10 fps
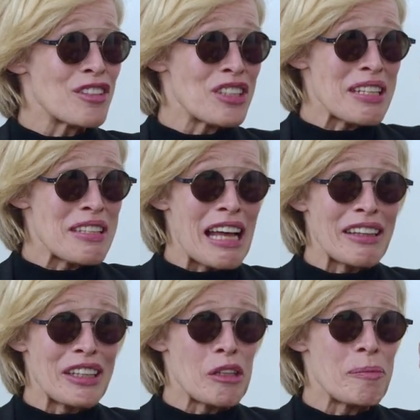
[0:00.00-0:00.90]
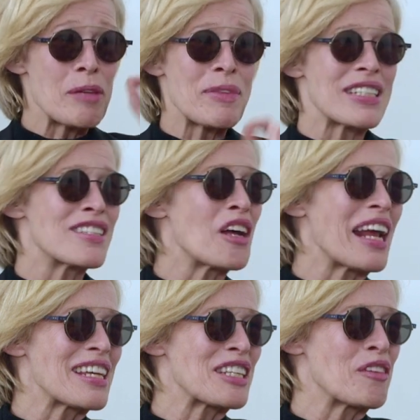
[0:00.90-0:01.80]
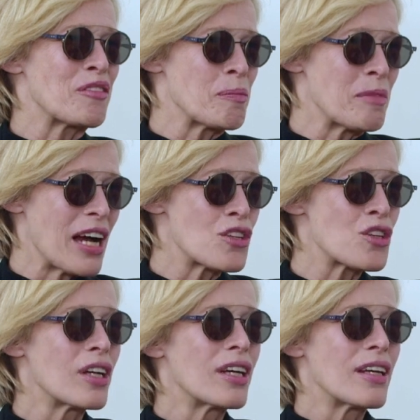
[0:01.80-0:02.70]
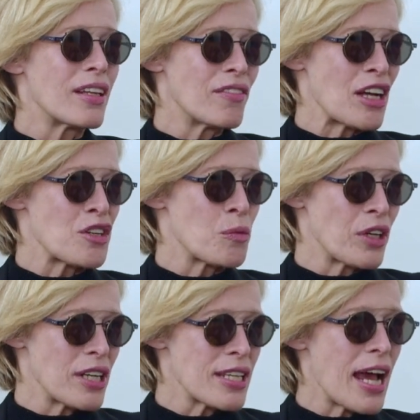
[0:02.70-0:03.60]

just that little bit, because it's not asking for much, the Fashion Workers